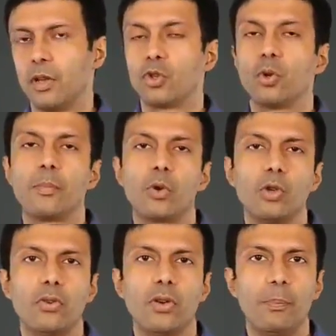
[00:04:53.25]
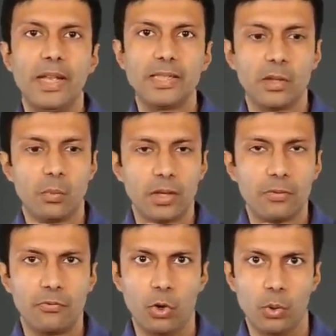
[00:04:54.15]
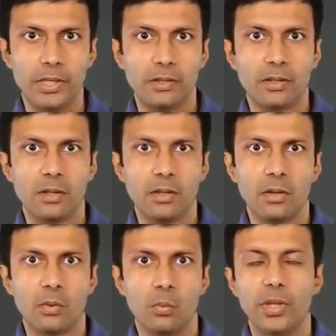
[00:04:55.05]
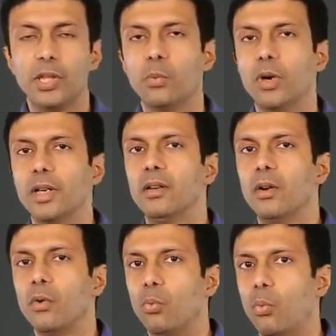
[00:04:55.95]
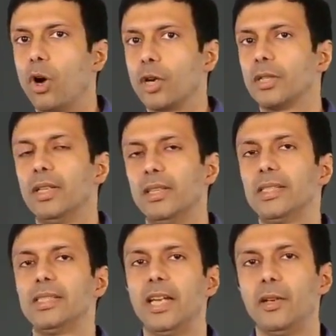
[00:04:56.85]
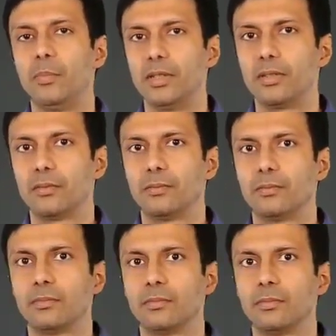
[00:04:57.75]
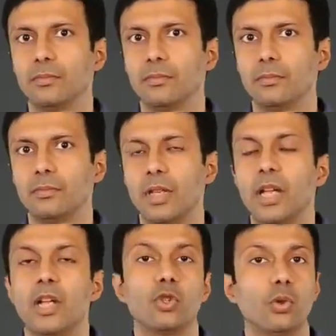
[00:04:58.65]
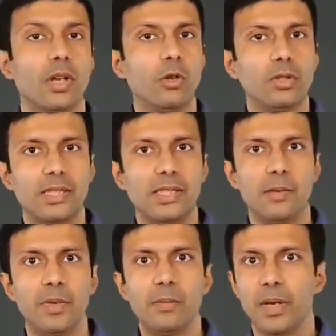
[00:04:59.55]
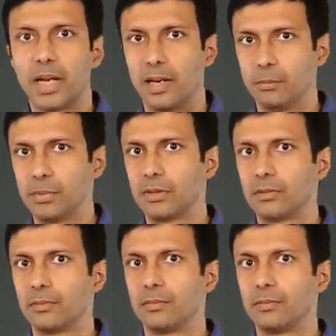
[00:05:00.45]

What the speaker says: So I'm going to replace the word fluid with the word water in this statement. So now the statement becomes,